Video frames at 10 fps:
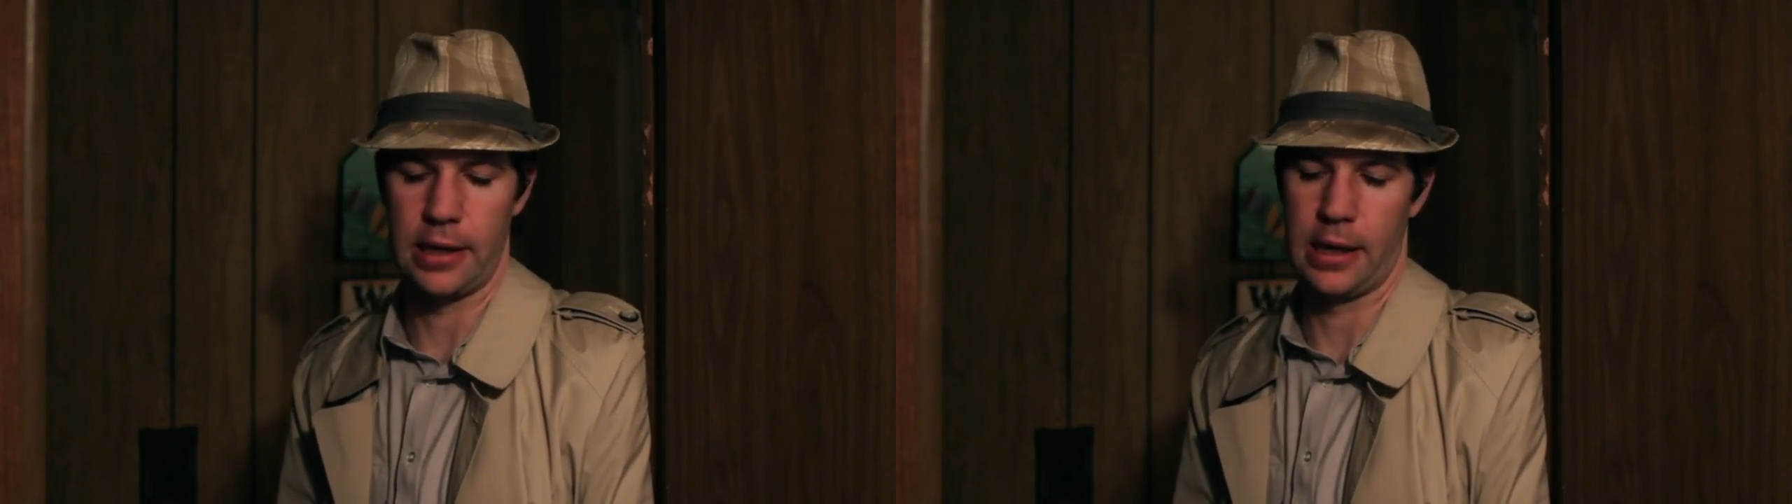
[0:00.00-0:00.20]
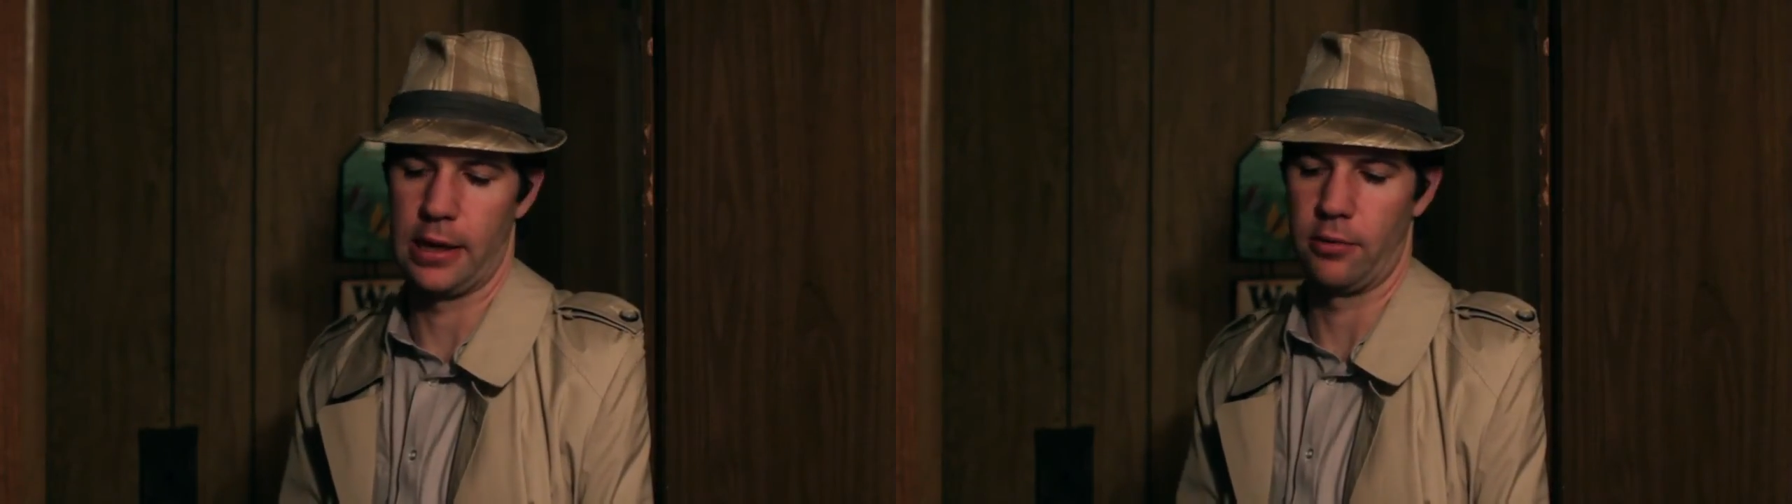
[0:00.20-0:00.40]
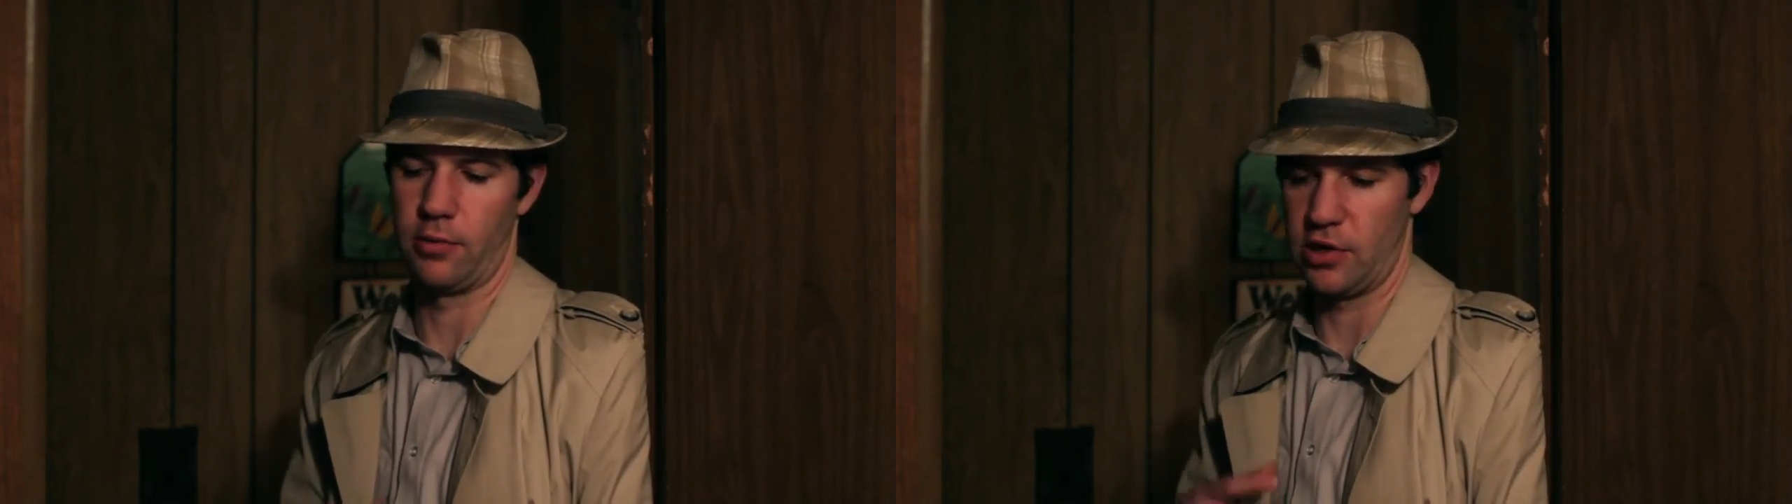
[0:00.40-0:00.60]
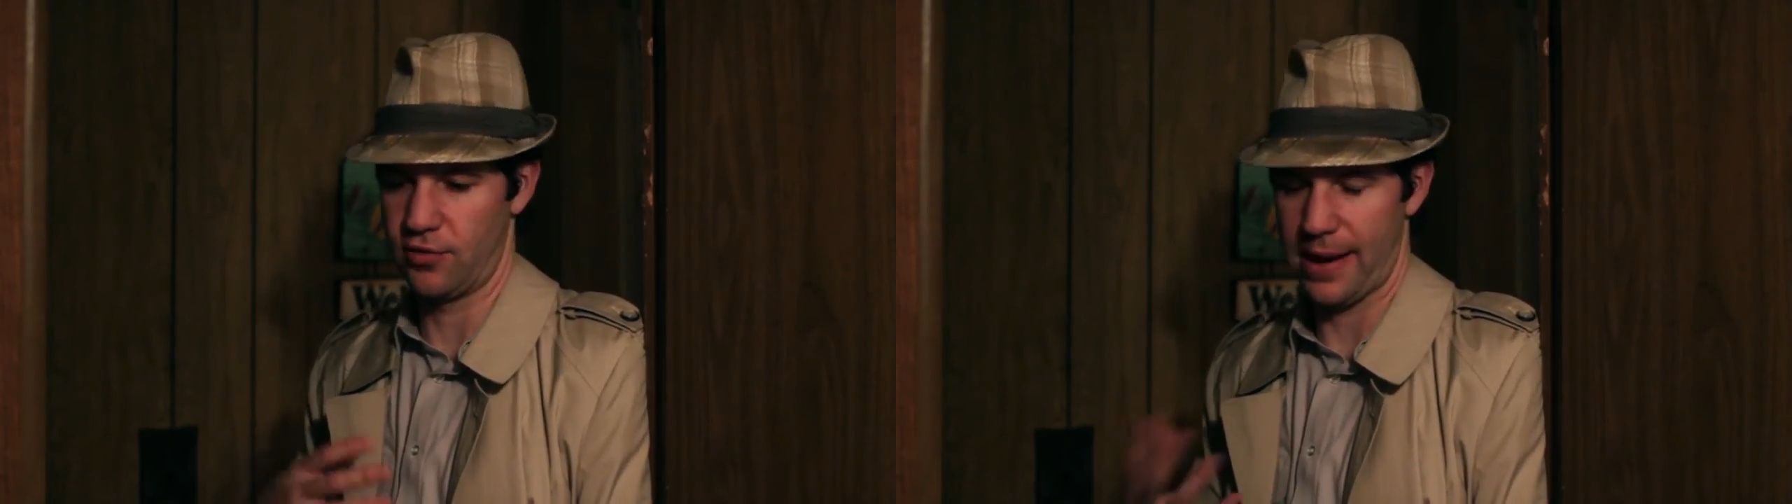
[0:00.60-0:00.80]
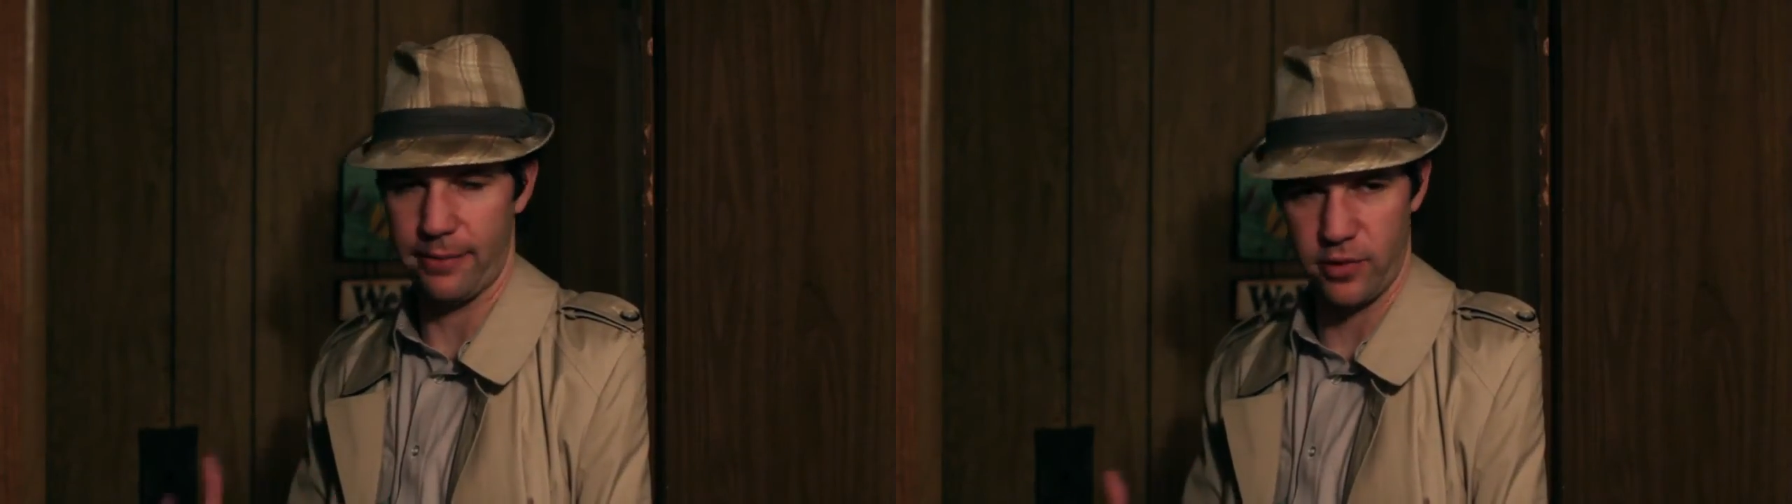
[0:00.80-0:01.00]
and we
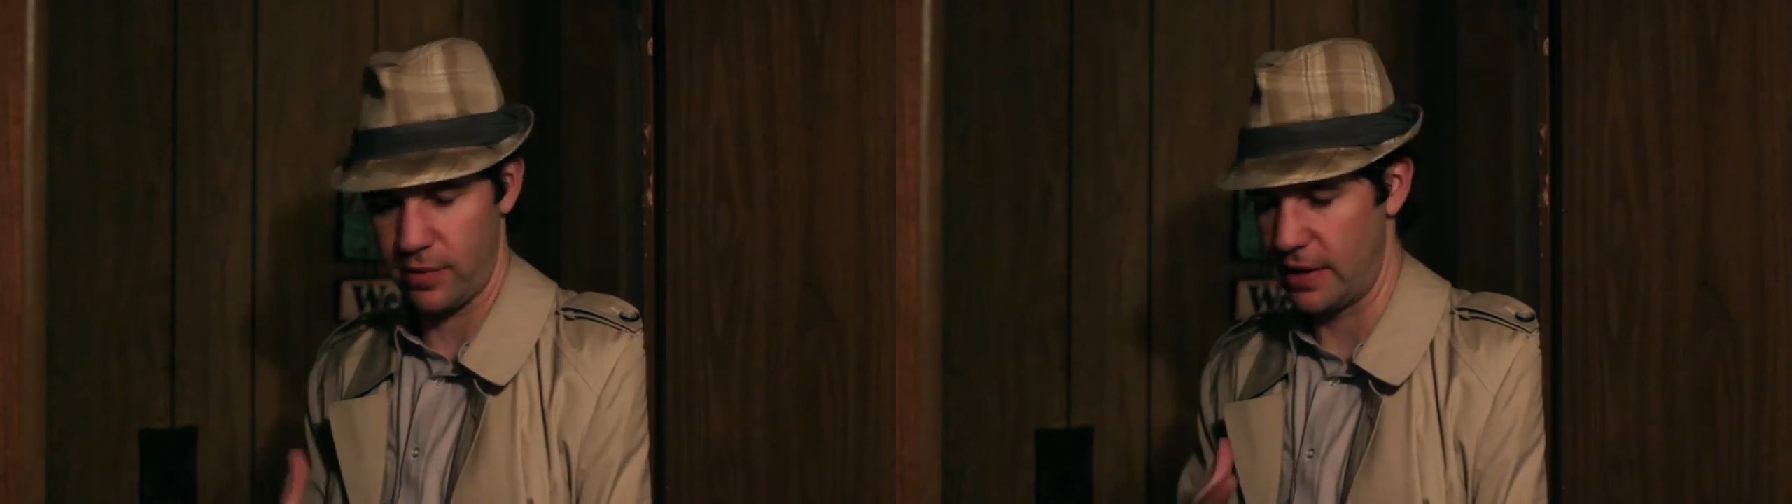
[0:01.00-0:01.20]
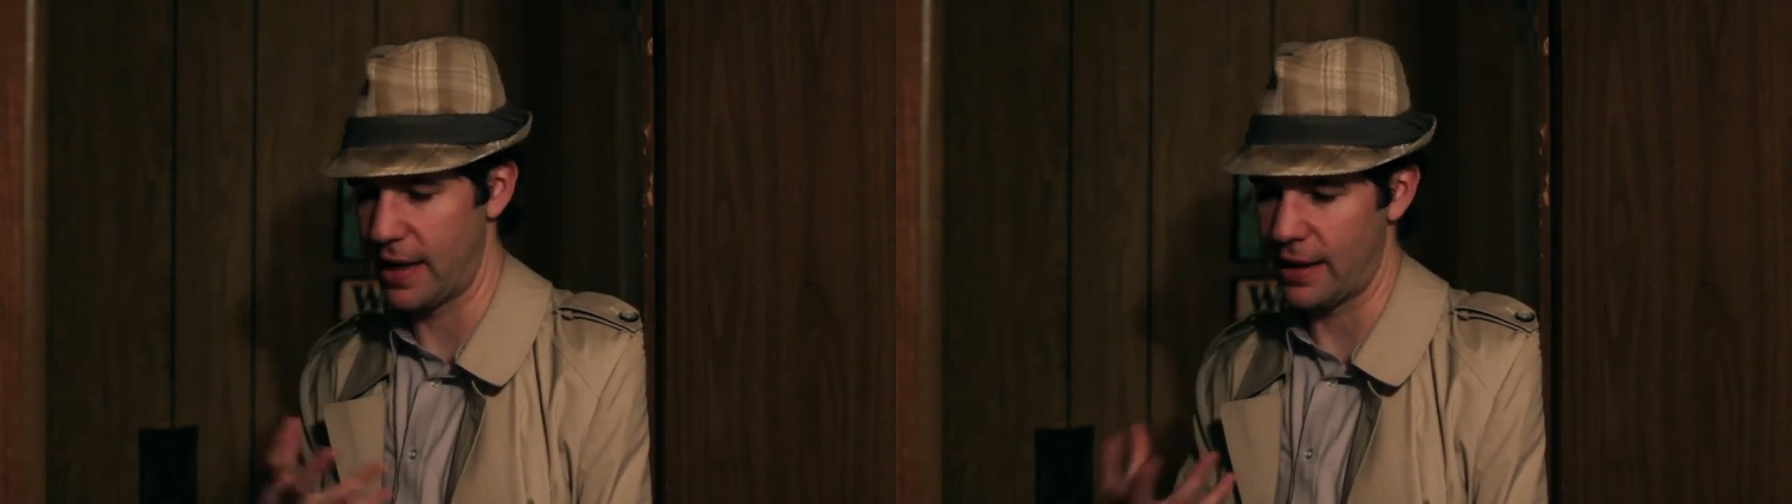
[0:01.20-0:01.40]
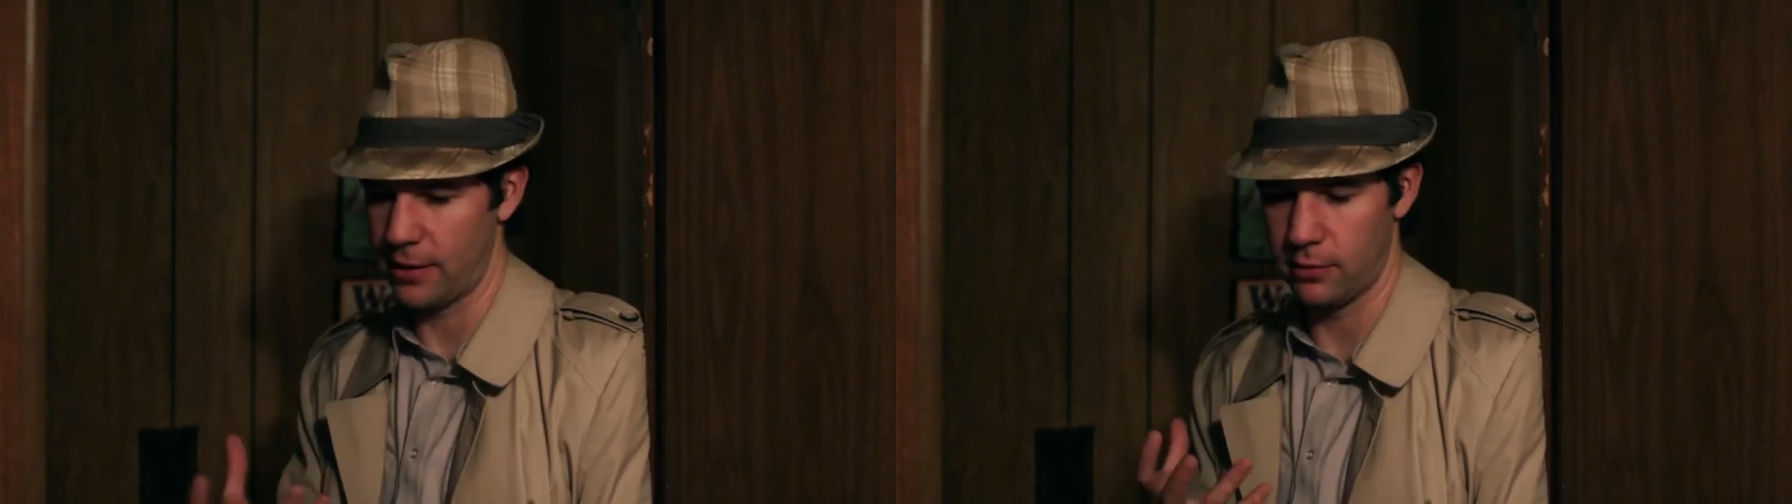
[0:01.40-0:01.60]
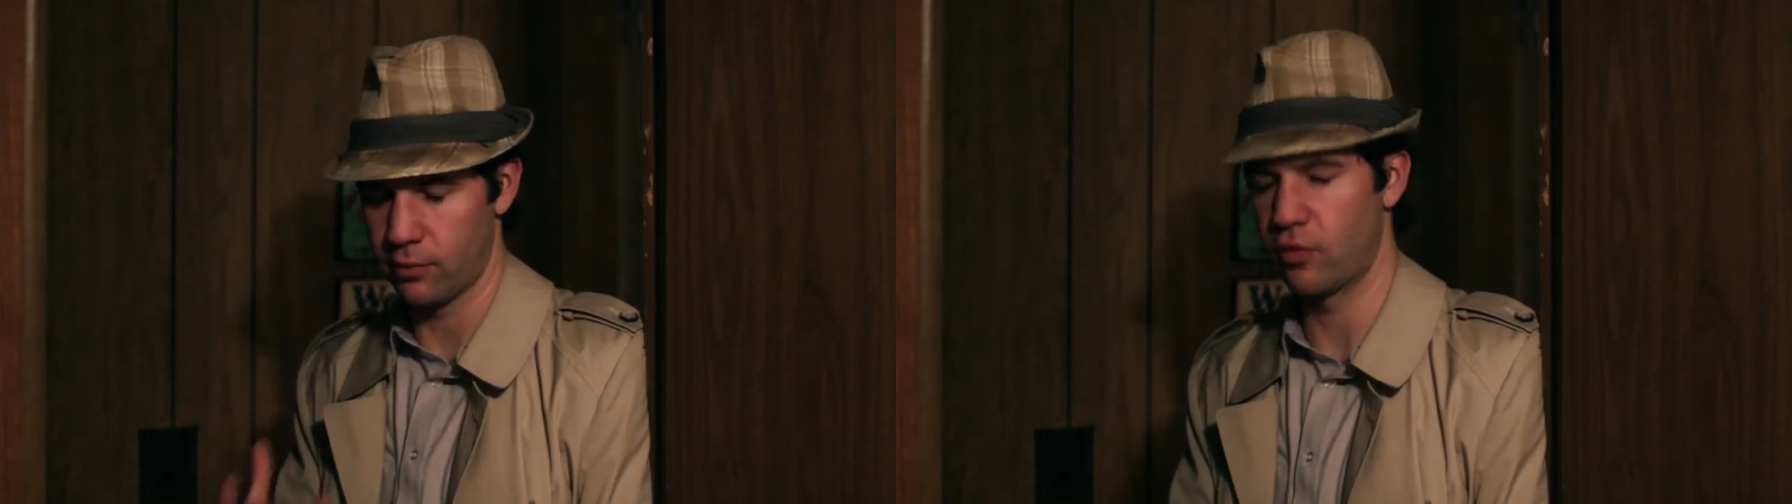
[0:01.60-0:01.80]
trapped him in that little